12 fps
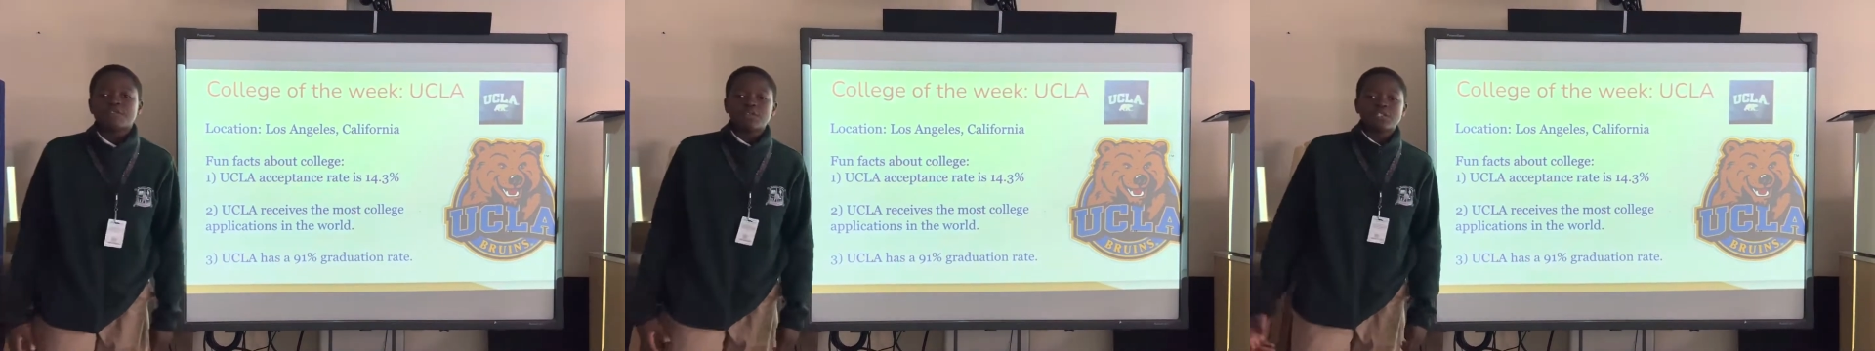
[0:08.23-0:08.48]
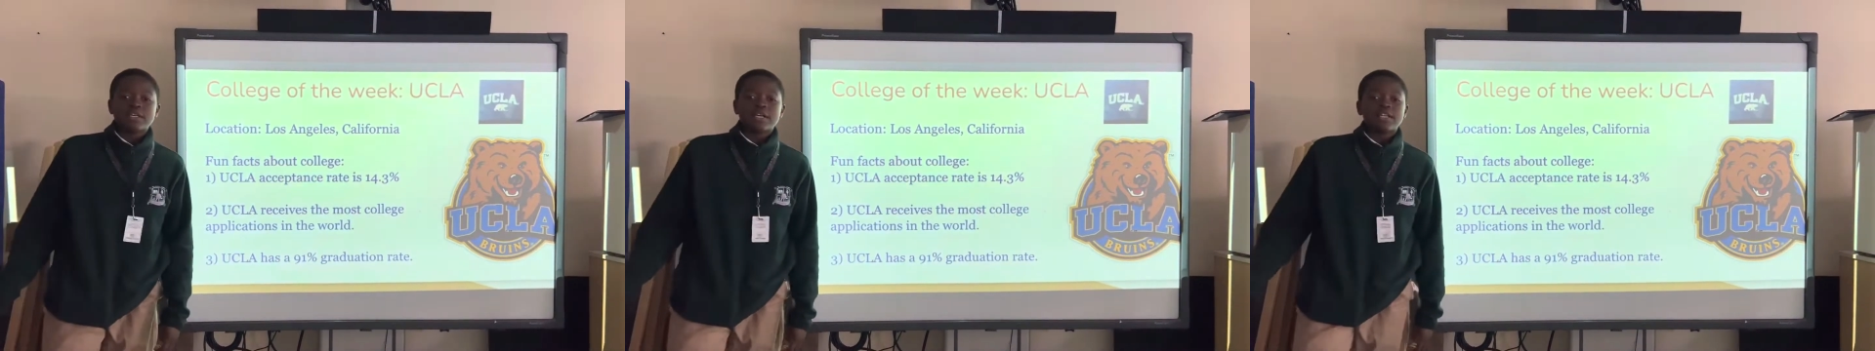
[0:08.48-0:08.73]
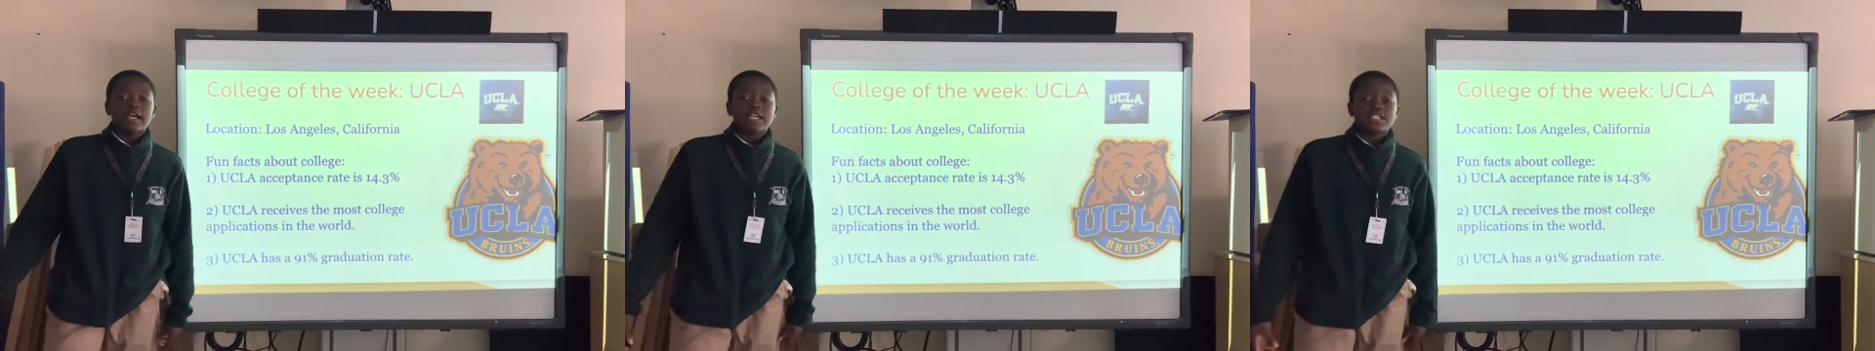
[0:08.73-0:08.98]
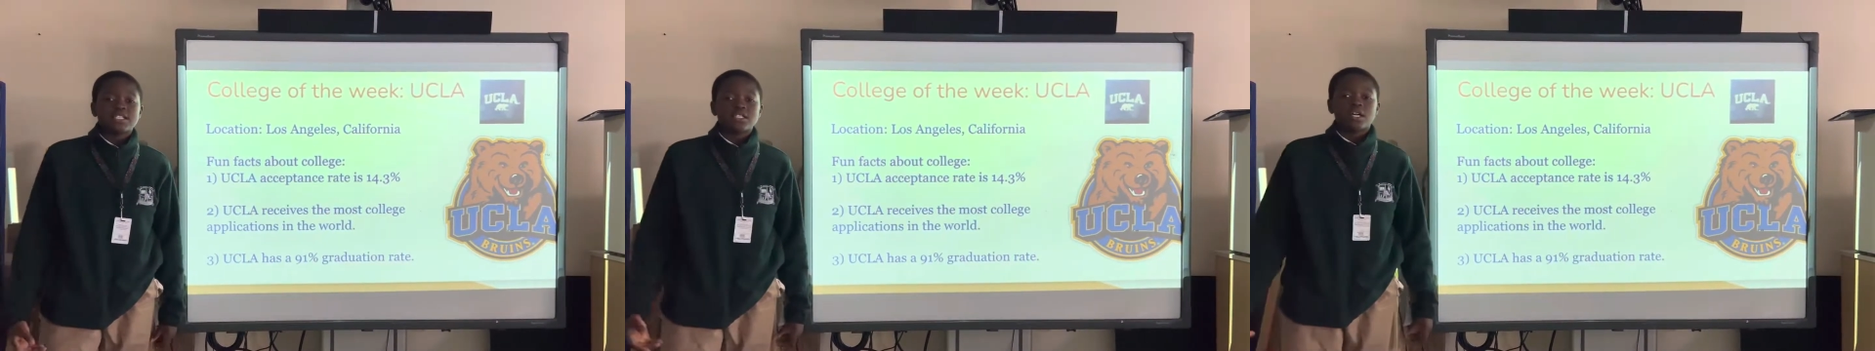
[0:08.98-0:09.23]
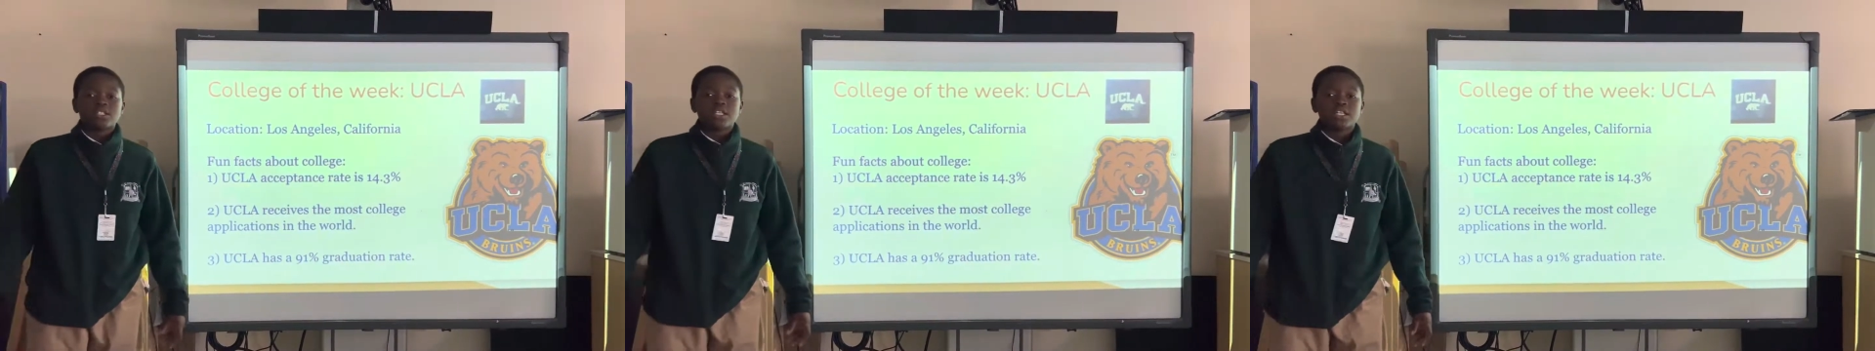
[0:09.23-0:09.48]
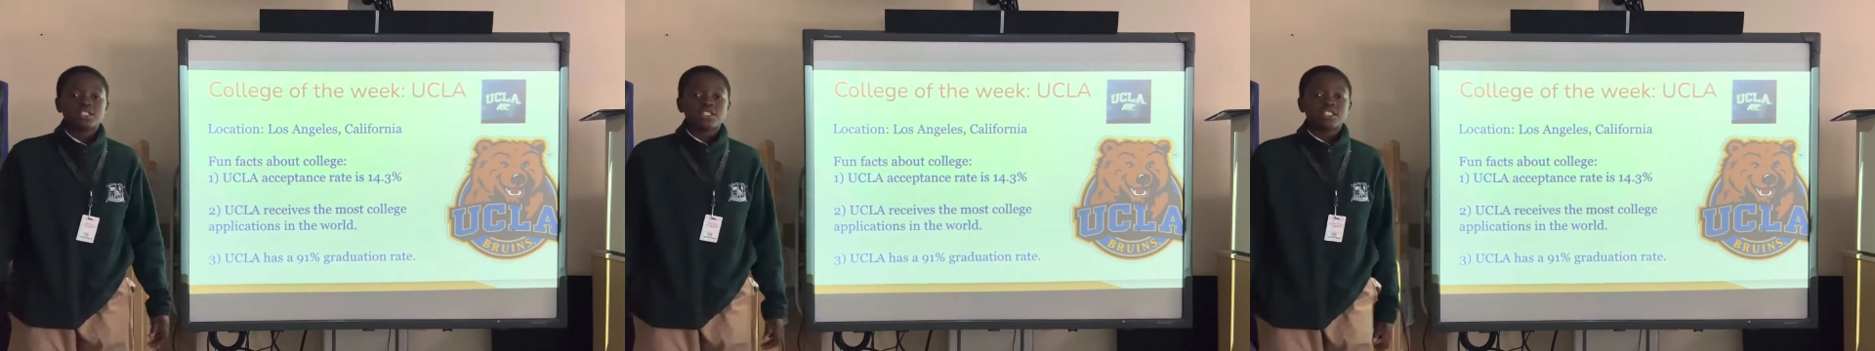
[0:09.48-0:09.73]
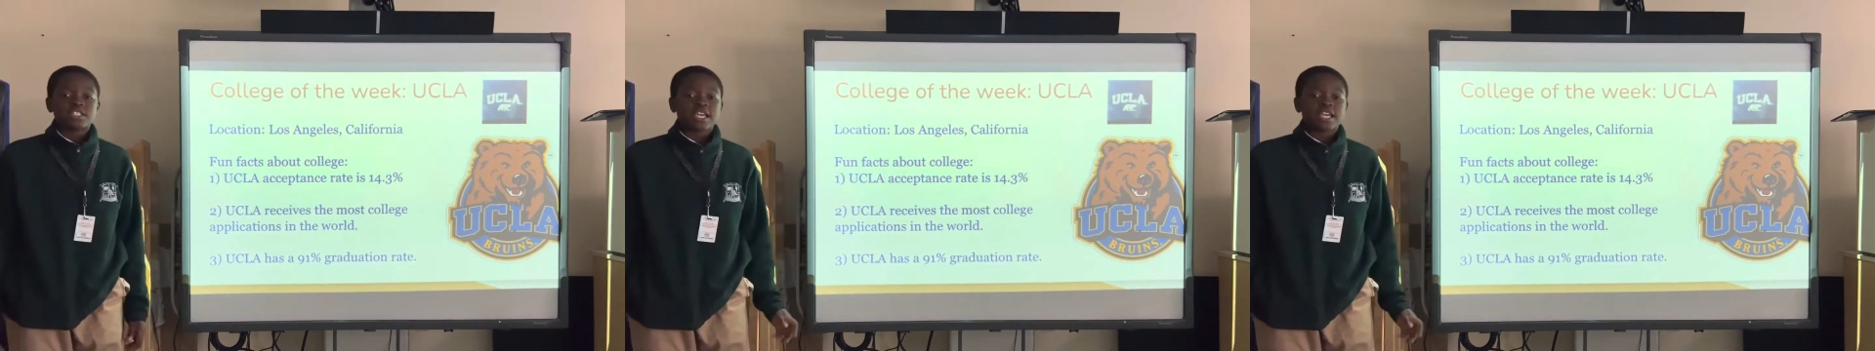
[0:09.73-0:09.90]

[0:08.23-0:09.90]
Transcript: UCLA is Los Angeles,